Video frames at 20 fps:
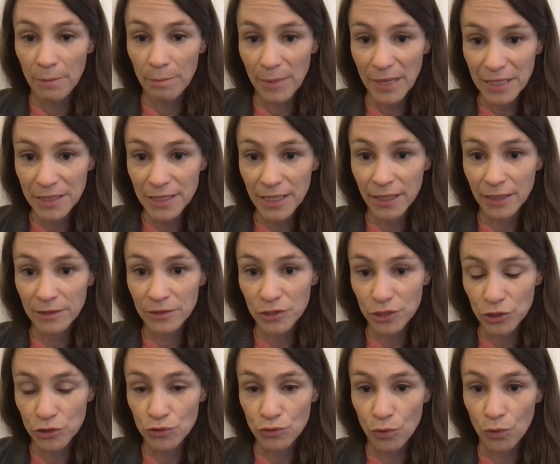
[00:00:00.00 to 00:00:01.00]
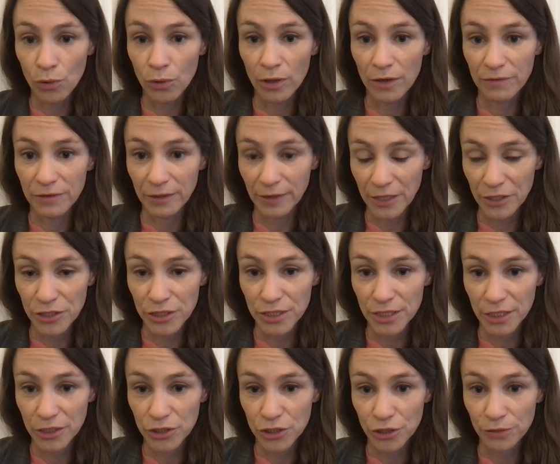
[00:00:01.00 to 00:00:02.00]
maintains control of the
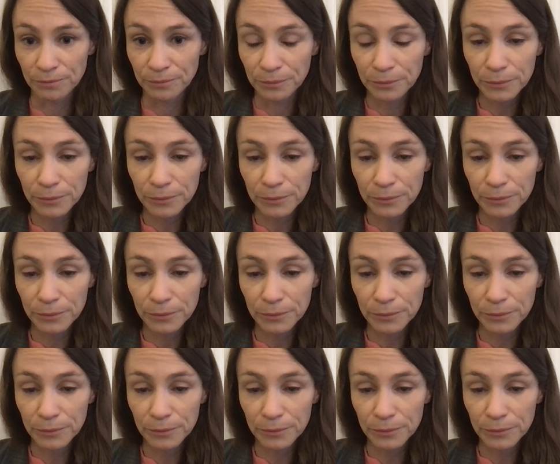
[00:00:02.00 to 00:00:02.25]
legislature.